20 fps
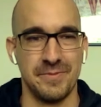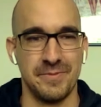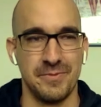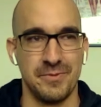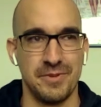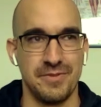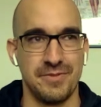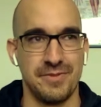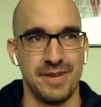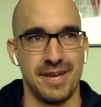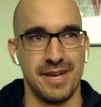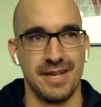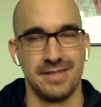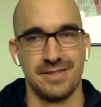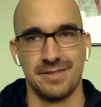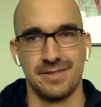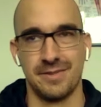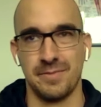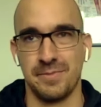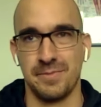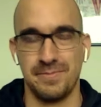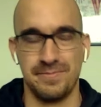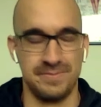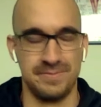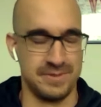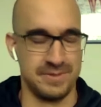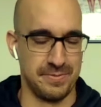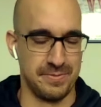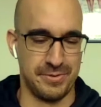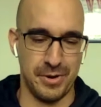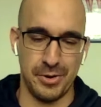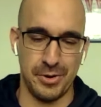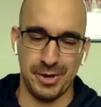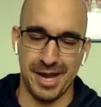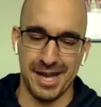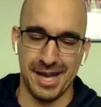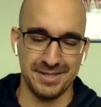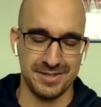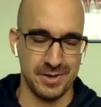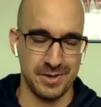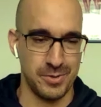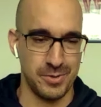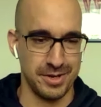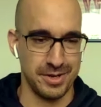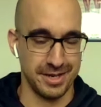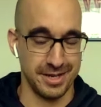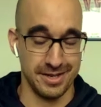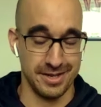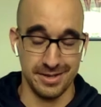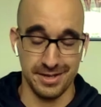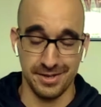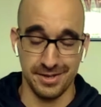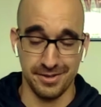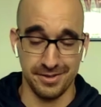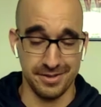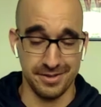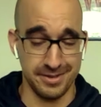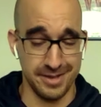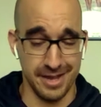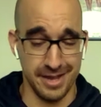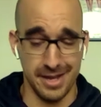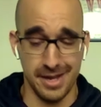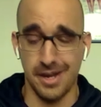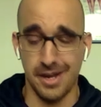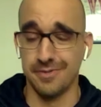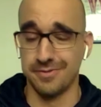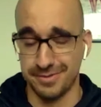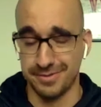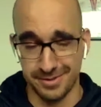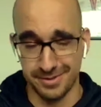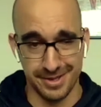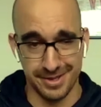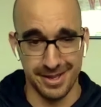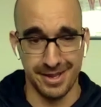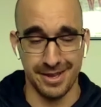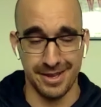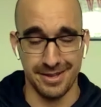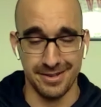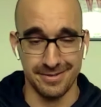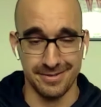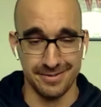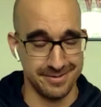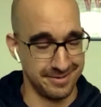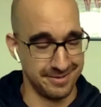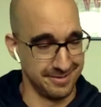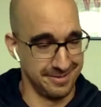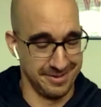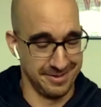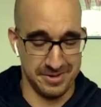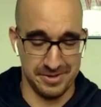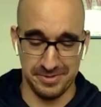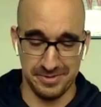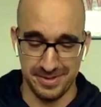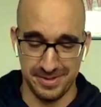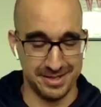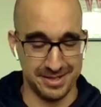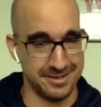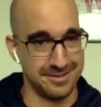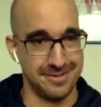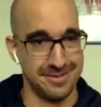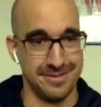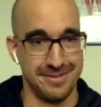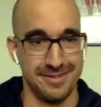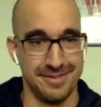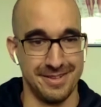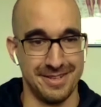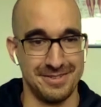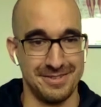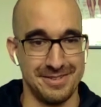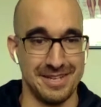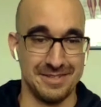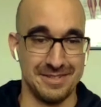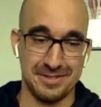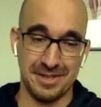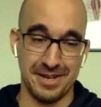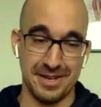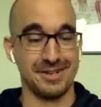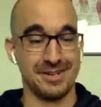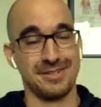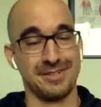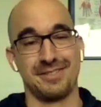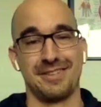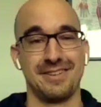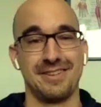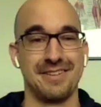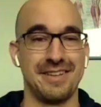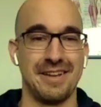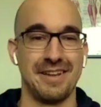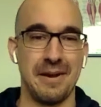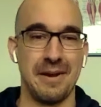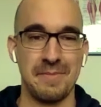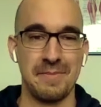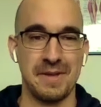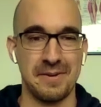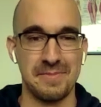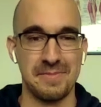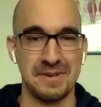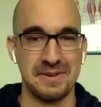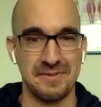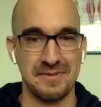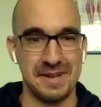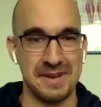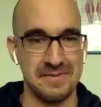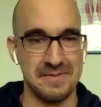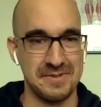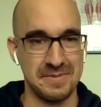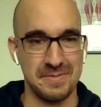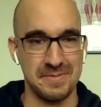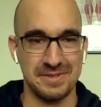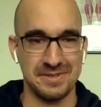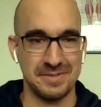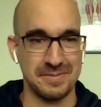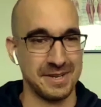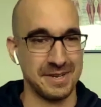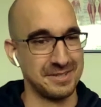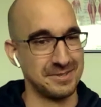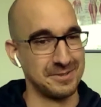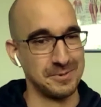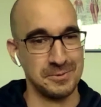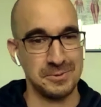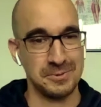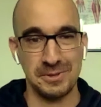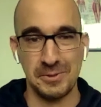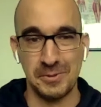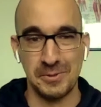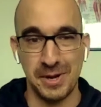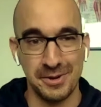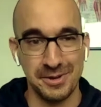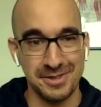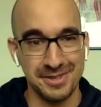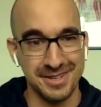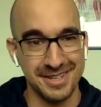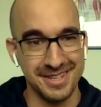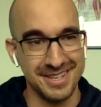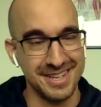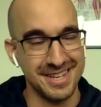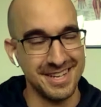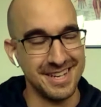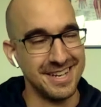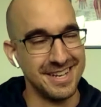we've had some pro guys that want to get needled the day of, and that's theirs. I'm not a big fan of it, but some guys do really well with it.